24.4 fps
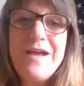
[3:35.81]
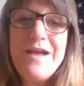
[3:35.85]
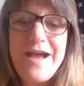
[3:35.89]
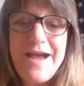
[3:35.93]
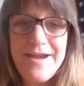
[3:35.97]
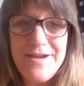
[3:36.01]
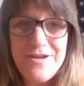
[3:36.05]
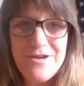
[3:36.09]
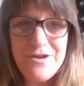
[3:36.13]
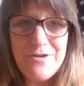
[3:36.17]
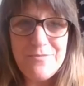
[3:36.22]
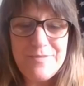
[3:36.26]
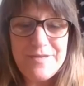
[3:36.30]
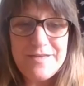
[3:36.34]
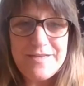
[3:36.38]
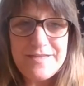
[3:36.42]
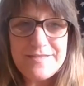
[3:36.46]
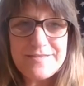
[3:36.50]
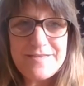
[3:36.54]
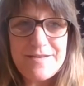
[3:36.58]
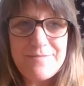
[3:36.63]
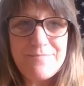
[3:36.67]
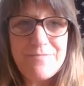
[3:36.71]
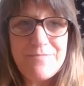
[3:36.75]
I know
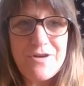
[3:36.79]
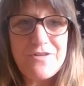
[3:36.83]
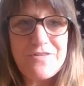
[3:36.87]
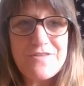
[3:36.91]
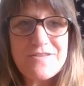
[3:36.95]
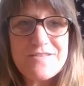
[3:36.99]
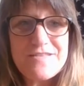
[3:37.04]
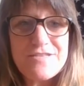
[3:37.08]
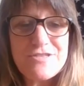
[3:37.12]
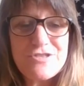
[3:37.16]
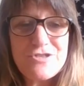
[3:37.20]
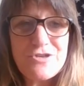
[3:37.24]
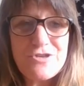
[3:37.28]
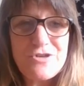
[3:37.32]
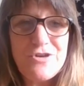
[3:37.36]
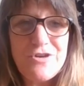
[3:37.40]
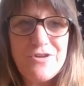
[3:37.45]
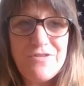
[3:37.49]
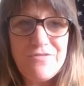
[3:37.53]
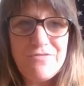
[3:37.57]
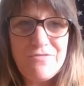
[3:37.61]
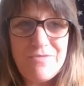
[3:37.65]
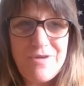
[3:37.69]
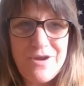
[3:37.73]
because I'm part of the Sisterhood
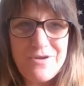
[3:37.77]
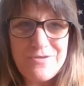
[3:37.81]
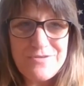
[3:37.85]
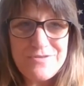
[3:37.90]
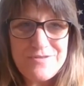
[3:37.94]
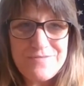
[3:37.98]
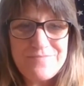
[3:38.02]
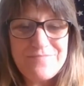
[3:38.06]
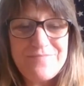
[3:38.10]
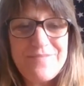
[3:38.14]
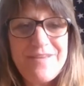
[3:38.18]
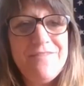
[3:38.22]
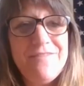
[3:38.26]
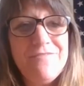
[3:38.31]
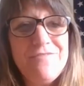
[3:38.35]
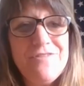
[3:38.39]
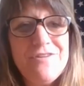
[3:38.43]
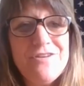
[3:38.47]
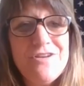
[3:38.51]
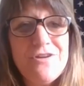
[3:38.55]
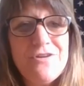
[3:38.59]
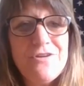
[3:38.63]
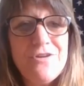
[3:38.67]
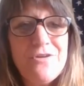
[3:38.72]
of the Rose. And if
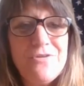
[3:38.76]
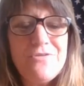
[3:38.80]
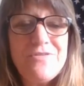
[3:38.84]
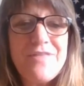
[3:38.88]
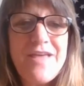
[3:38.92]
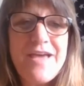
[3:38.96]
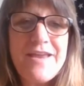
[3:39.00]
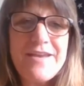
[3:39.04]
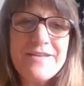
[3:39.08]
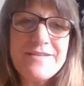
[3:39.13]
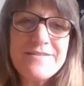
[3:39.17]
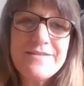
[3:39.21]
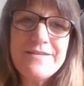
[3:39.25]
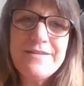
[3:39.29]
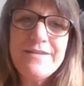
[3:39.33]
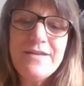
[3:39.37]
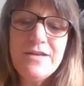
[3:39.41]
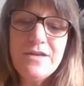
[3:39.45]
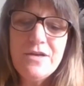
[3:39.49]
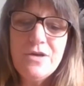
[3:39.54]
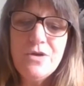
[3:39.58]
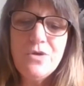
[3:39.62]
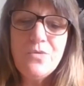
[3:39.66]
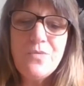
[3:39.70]
you don't know who that is,
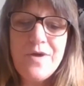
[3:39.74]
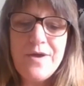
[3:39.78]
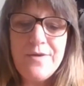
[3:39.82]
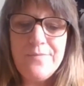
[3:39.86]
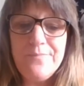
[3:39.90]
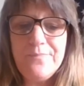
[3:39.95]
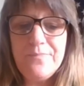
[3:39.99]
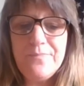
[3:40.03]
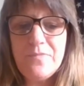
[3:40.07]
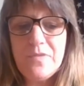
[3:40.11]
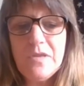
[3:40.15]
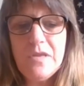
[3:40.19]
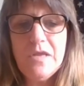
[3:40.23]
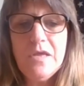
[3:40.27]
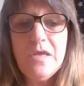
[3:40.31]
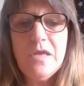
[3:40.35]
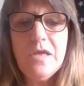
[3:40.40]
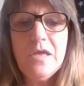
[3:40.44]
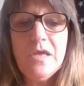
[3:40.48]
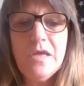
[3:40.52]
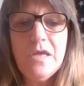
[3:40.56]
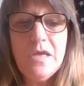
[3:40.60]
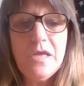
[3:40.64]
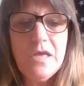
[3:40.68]
well,
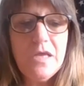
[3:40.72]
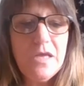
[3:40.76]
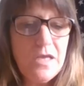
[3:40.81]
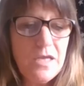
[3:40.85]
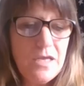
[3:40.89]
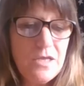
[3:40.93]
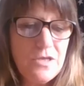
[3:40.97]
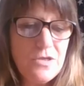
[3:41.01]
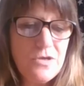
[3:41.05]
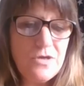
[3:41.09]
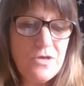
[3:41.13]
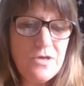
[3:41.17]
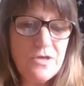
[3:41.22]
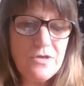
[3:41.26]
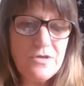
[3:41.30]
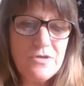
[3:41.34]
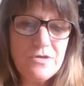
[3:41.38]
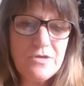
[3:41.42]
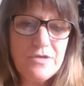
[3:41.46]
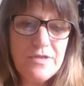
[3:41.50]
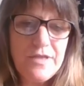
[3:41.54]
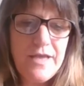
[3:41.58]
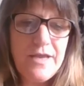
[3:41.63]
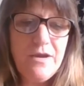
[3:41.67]
you can
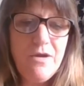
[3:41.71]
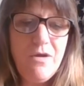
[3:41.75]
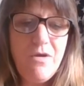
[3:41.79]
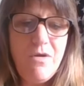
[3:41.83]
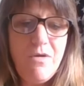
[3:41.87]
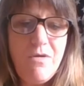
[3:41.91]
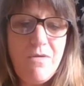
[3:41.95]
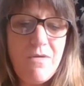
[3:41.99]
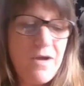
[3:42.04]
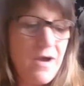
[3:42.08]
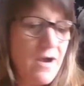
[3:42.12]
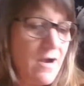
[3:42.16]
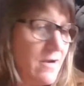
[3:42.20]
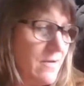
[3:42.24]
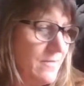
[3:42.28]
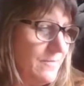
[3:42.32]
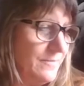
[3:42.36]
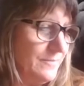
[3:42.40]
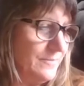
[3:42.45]
Google it, or